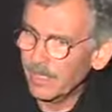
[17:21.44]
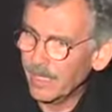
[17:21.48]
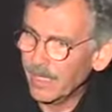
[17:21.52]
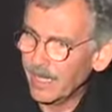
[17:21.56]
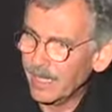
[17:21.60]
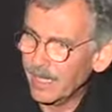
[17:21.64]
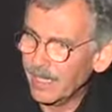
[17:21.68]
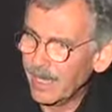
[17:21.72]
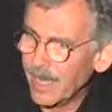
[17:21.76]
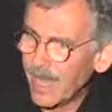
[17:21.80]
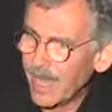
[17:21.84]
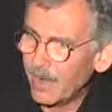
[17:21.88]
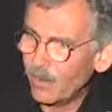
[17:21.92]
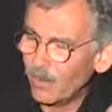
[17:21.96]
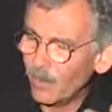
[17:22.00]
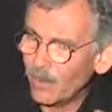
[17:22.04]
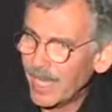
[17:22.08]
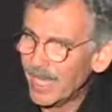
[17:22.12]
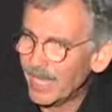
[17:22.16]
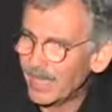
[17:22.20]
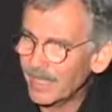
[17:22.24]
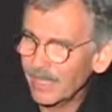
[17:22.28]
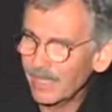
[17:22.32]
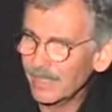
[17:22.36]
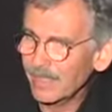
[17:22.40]
and I don't
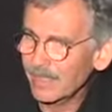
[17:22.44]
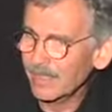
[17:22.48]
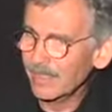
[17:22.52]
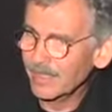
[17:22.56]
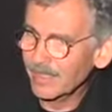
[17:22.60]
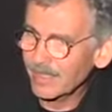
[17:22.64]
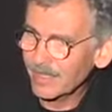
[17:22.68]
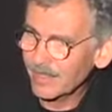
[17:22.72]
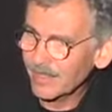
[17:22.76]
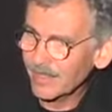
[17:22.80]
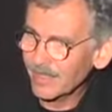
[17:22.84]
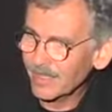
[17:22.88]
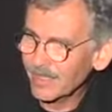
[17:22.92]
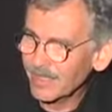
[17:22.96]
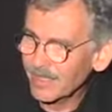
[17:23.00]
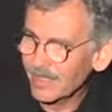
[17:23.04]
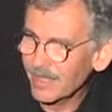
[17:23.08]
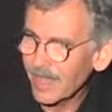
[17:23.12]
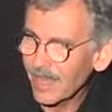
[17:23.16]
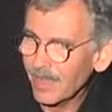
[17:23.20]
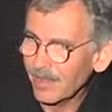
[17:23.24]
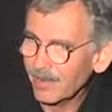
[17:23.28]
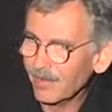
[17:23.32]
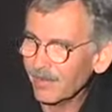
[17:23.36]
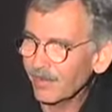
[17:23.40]
like it. It's
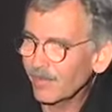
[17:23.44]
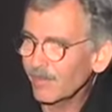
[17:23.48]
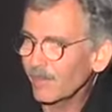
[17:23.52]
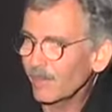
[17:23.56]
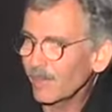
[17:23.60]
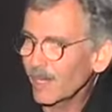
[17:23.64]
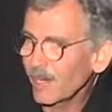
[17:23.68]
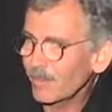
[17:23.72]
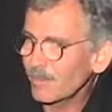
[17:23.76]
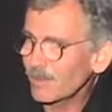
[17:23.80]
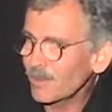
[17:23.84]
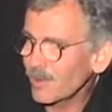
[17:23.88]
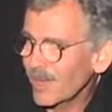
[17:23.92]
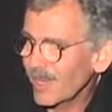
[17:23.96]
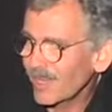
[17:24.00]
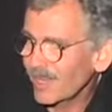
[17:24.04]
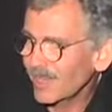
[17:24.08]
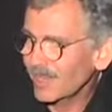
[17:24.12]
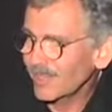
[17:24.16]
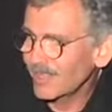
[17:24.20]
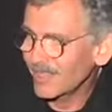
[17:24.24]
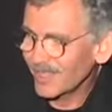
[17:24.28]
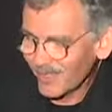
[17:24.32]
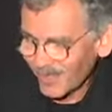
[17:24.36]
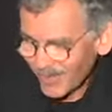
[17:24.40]
not what I'm trying
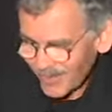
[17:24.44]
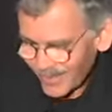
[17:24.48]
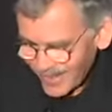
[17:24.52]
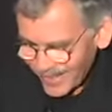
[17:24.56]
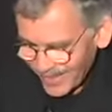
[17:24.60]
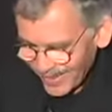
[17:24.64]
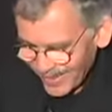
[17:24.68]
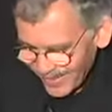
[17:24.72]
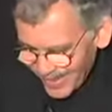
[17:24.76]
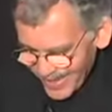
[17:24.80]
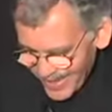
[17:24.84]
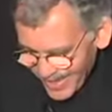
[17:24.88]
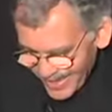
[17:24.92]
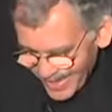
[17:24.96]
to do. So